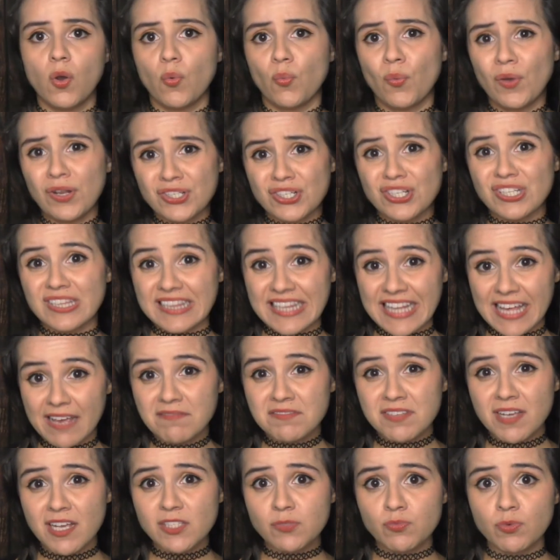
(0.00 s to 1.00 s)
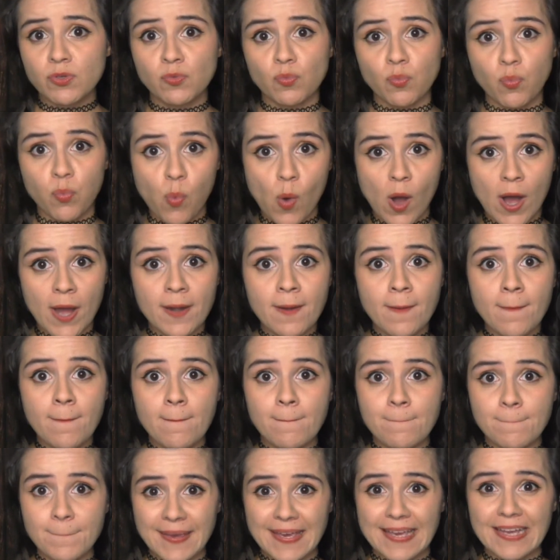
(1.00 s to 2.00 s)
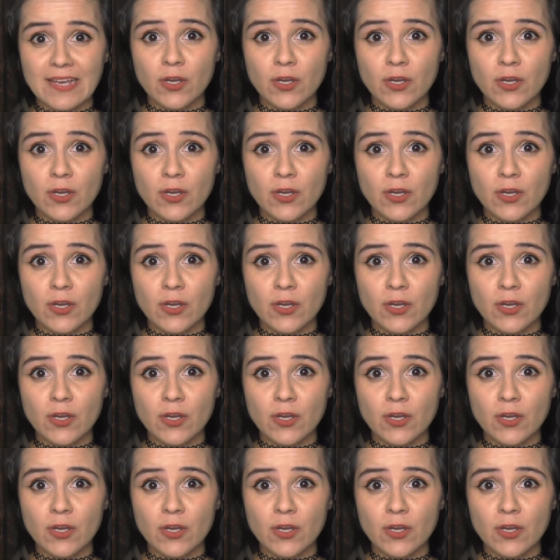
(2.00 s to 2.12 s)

which leaves us with one big